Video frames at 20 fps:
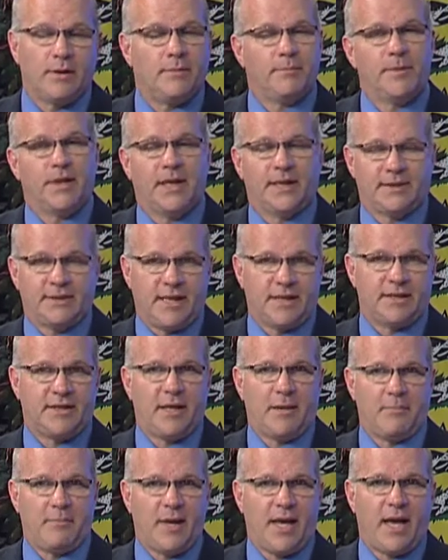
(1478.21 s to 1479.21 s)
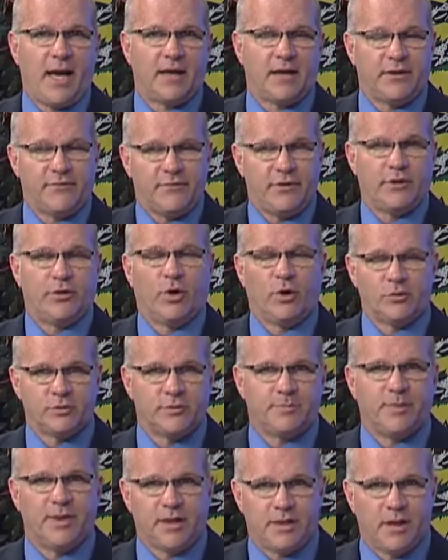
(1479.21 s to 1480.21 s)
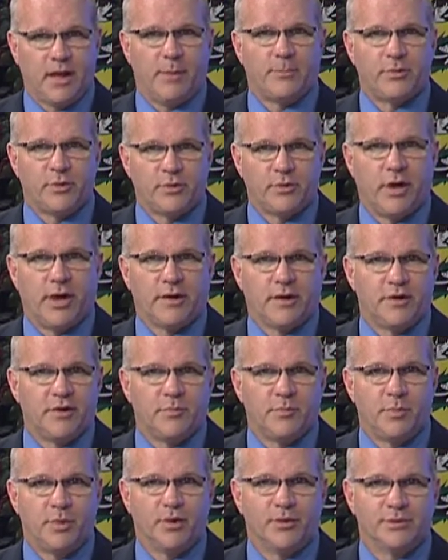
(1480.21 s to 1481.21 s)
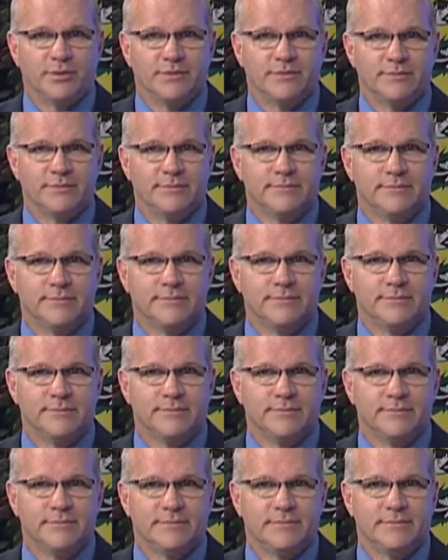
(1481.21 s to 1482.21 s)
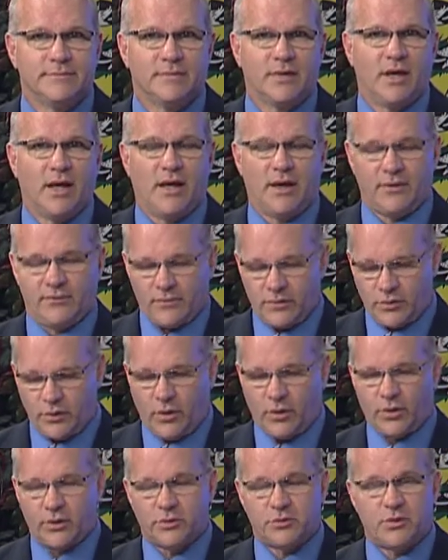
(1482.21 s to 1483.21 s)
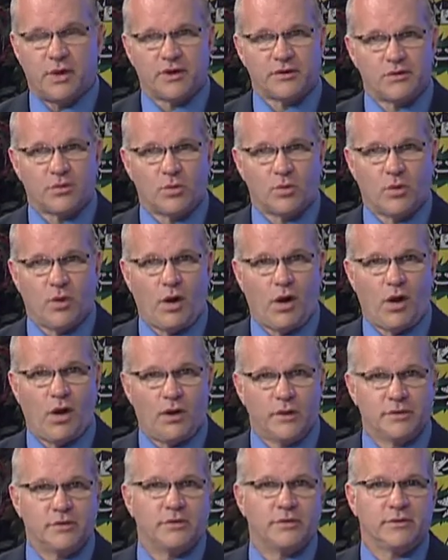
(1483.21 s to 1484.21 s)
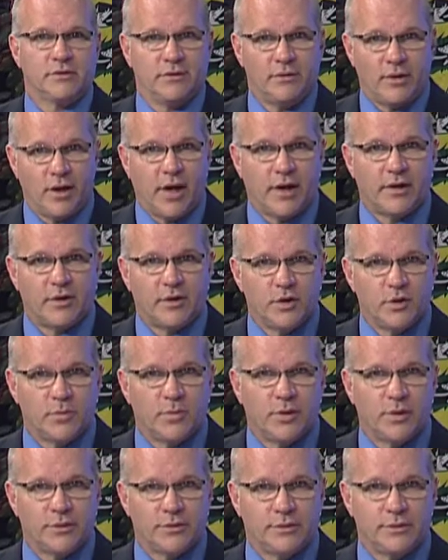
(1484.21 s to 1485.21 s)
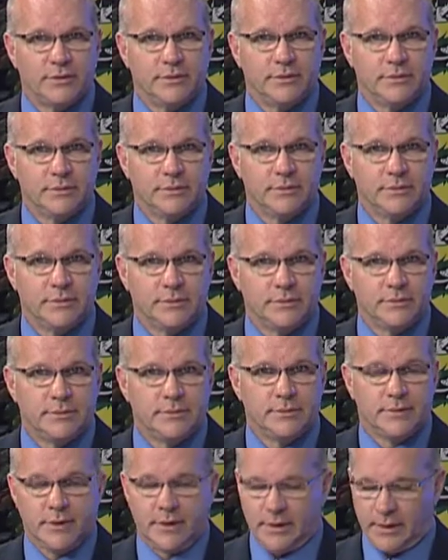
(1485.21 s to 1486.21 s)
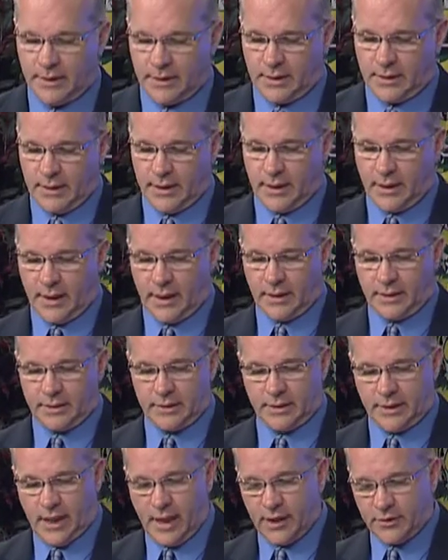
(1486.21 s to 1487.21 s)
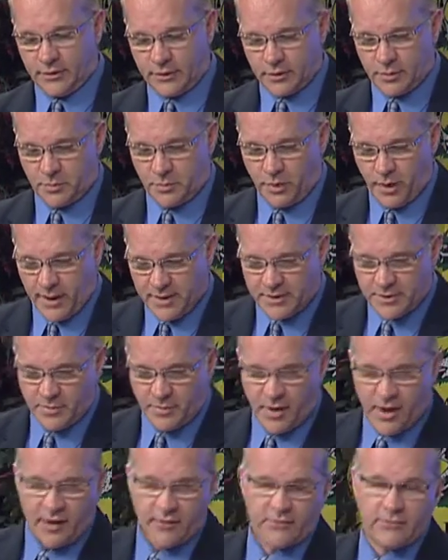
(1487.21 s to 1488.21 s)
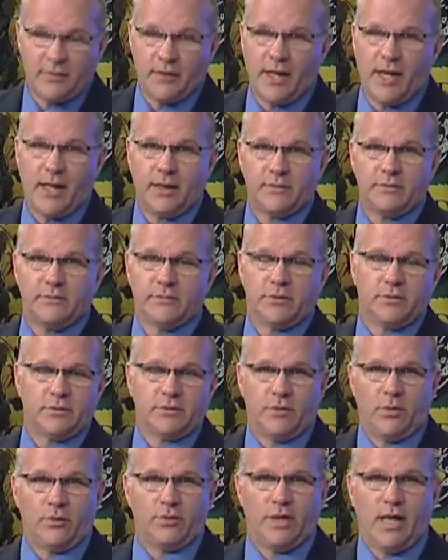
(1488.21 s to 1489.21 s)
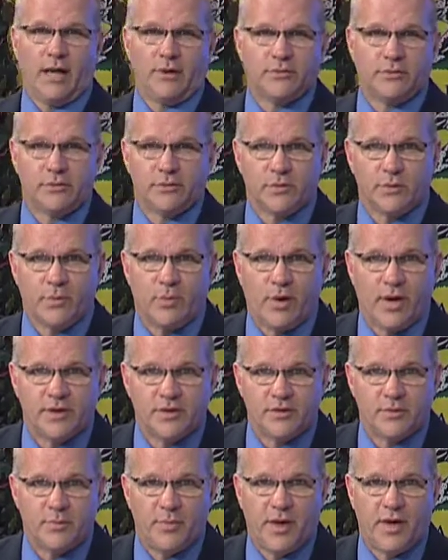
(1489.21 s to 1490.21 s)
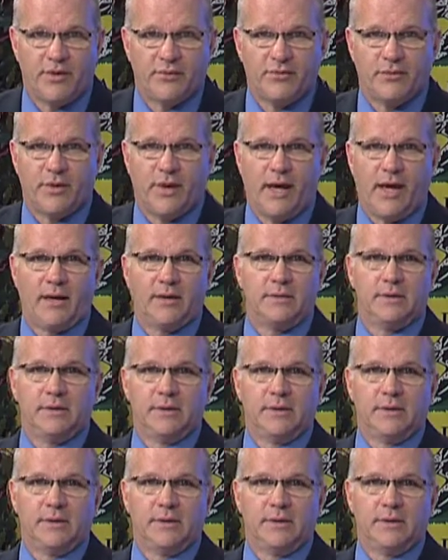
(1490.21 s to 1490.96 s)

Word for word: But I take that back. If you don't speak up, you're not a good person. Okay, if you don't address the wrongs, you're not a good person. And yeah, there's a price to pay for that. There's no doubt there's a price to pay for that.